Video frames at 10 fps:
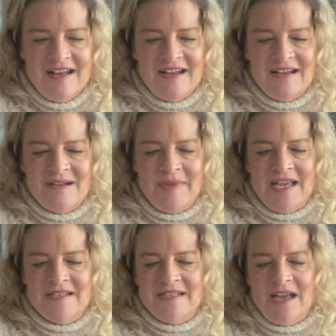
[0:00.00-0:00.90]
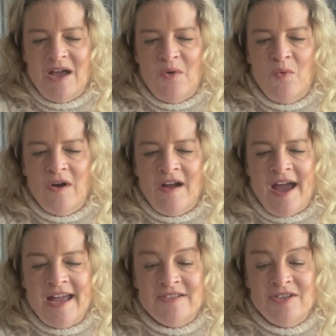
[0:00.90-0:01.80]
And so were
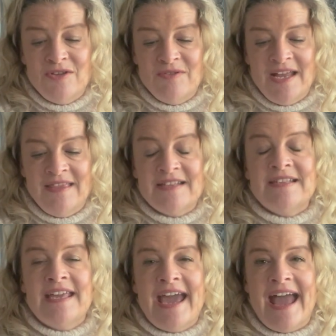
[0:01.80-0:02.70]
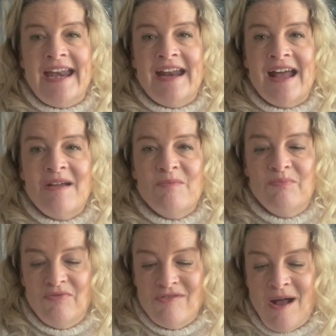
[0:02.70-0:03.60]
I to knit this again, and I
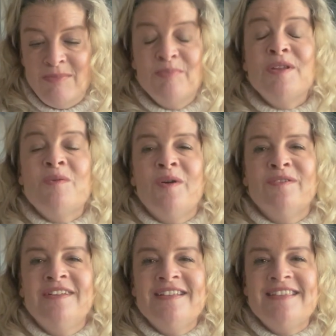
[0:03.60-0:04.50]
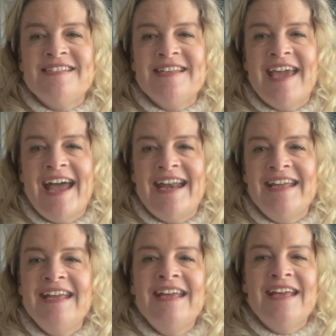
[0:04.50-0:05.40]
probably will knit this again,